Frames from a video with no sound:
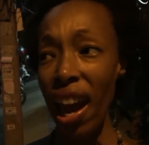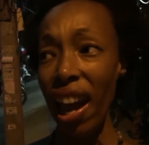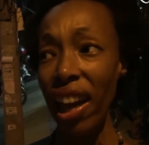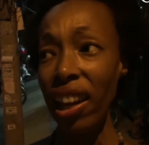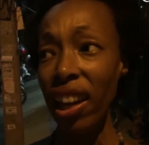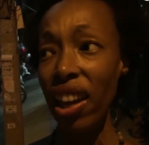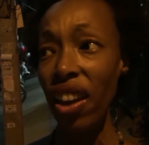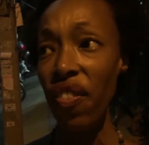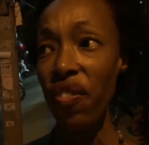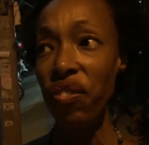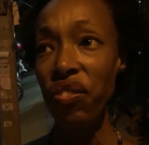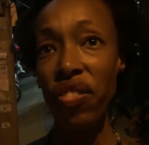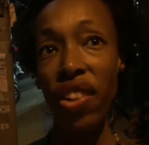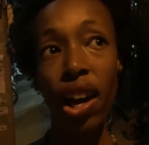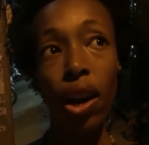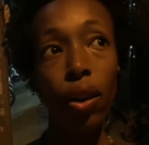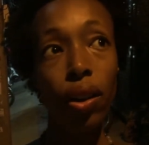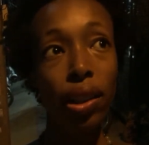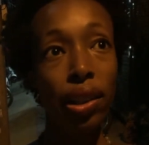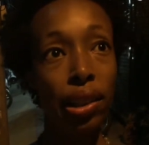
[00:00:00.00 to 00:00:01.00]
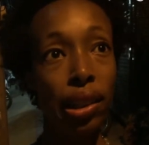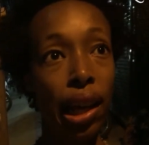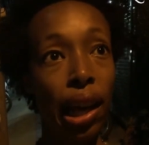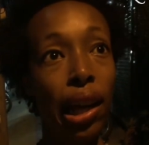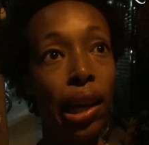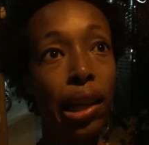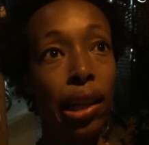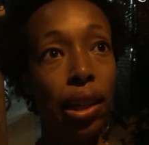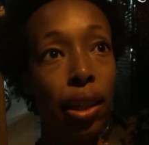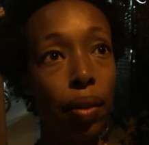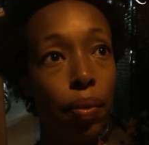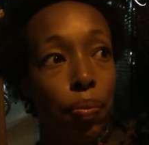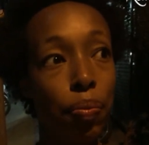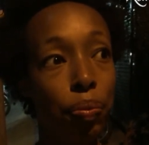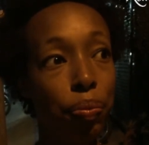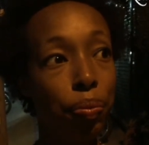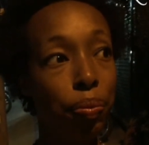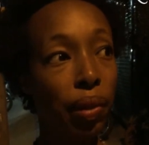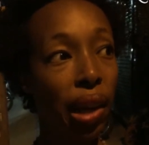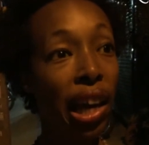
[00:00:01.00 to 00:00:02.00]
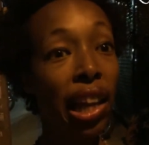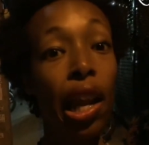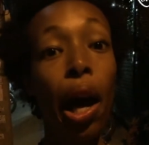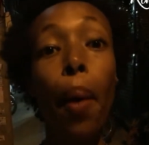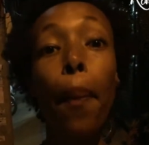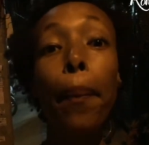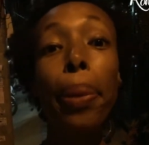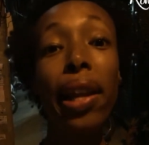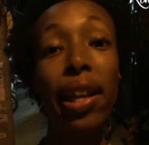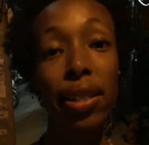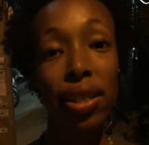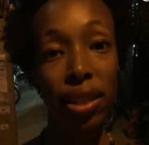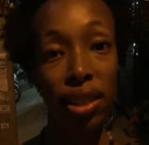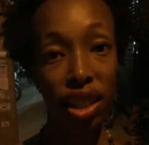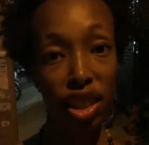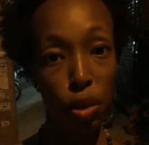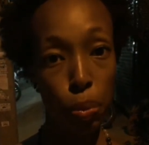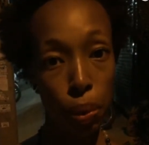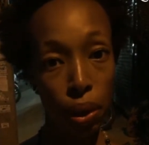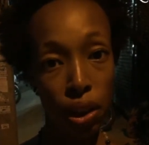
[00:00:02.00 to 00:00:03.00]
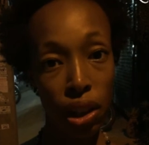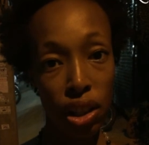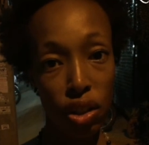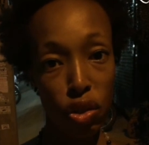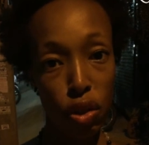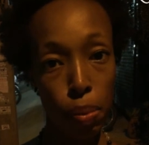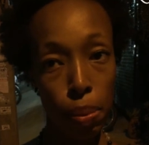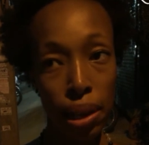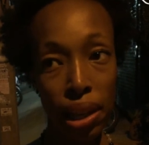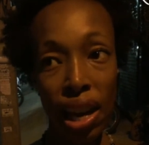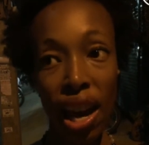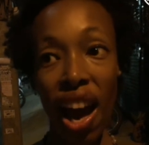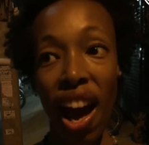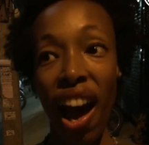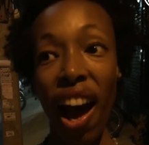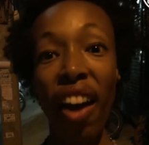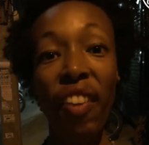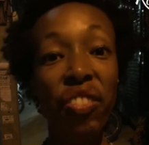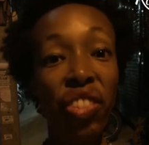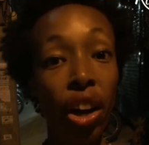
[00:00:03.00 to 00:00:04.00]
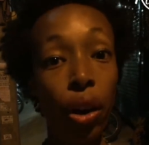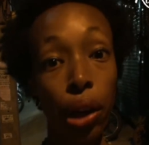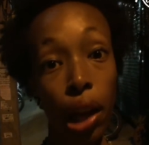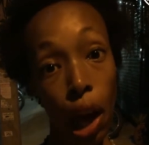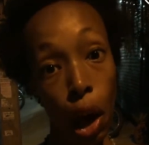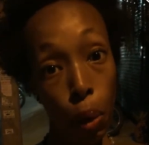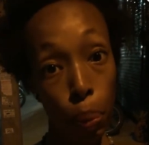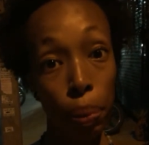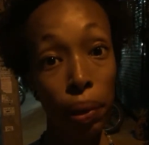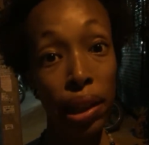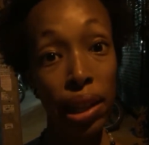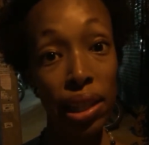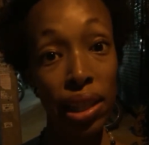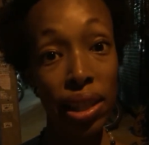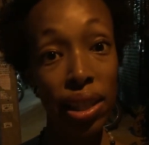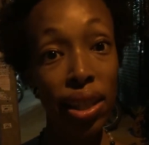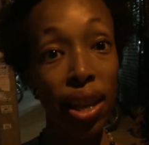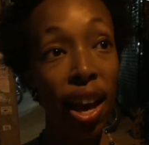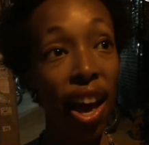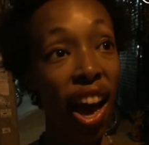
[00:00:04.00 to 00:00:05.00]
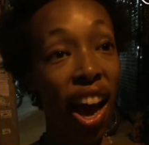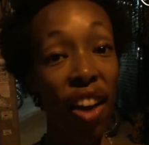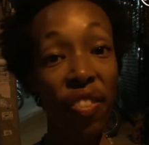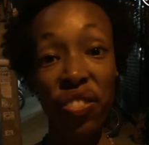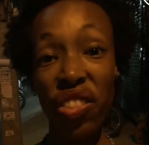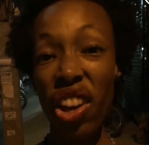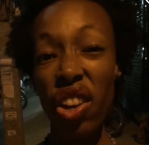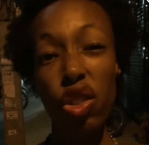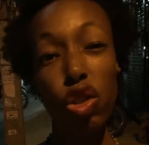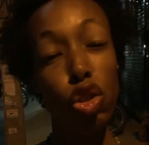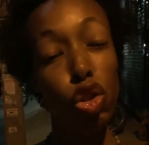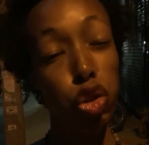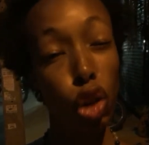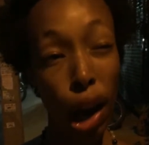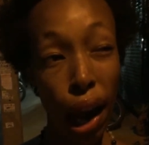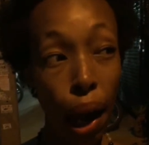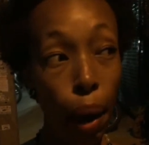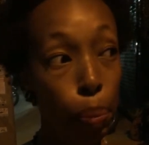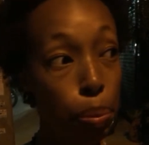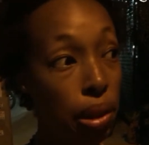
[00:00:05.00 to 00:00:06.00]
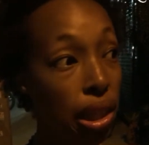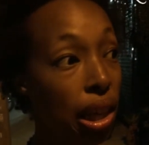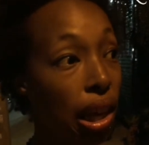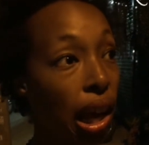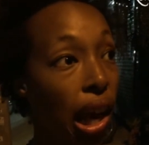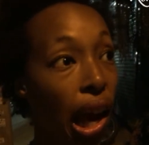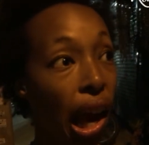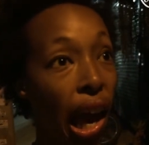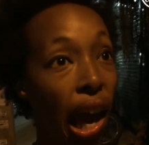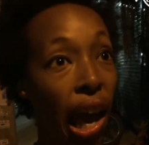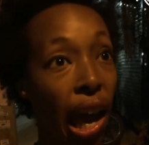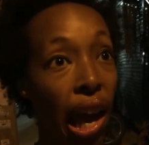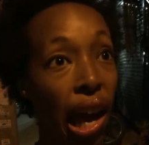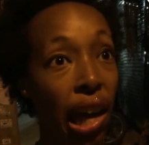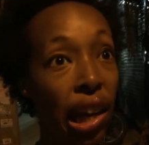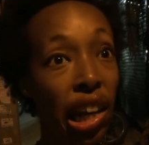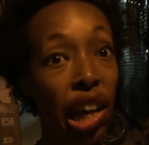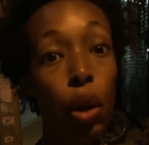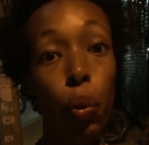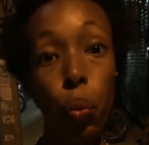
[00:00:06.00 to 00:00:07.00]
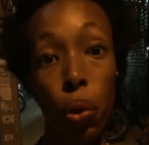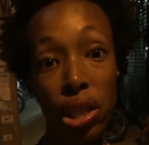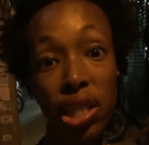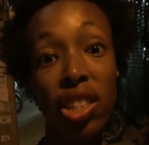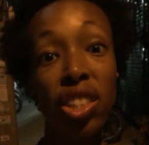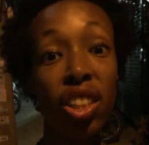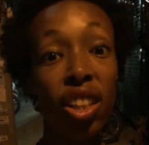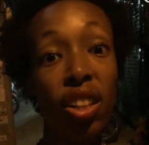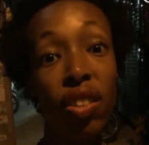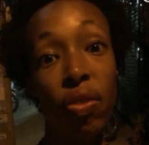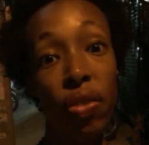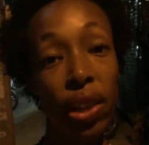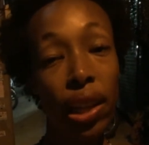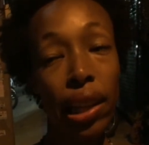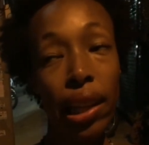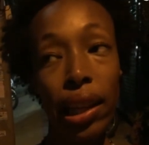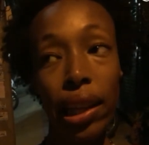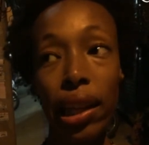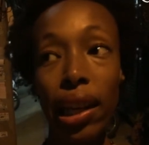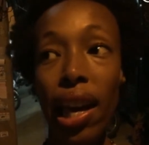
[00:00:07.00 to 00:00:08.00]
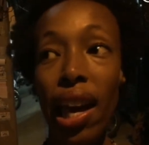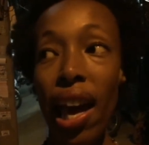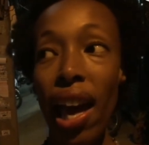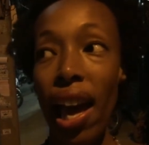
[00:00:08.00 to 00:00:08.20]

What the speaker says: And it felt like an unpleasant experience for me. I felt helpless, I felt trapped, and it wasn't a good feeling.